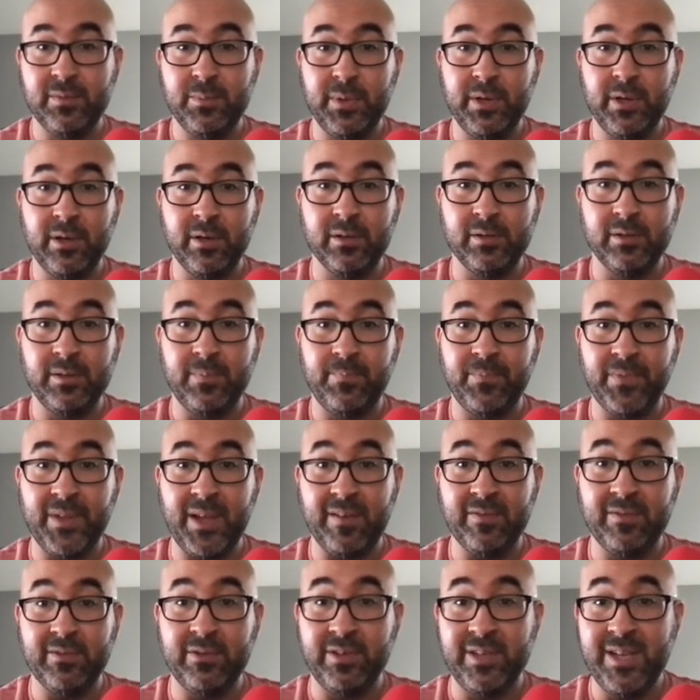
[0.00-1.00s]
because
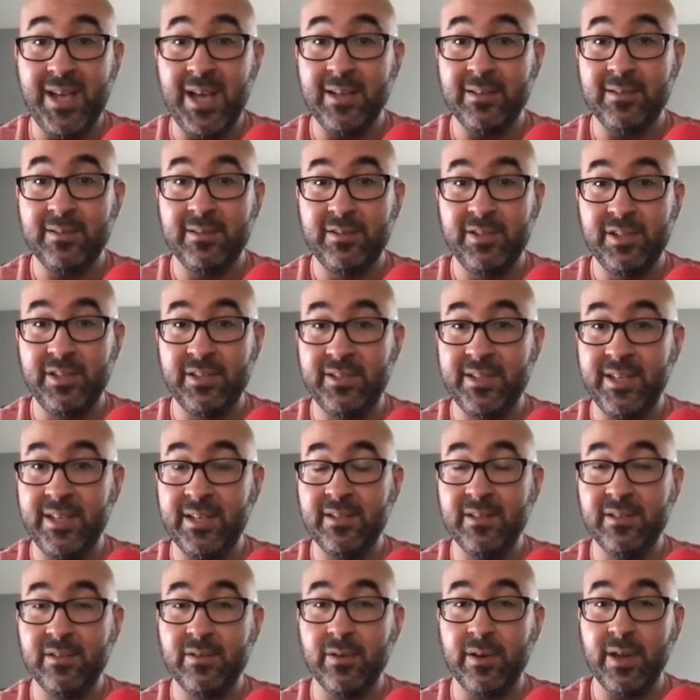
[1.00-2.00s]
after yes,
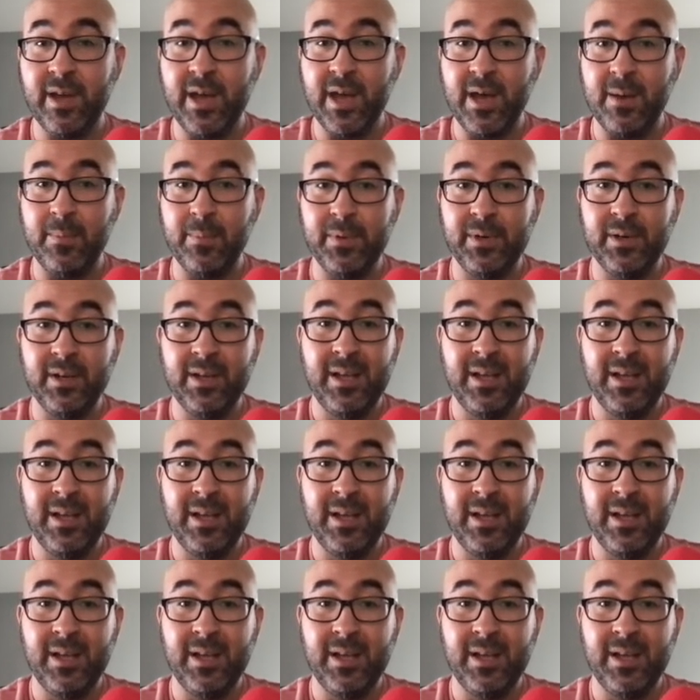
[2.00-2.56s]
g6 is going to happen.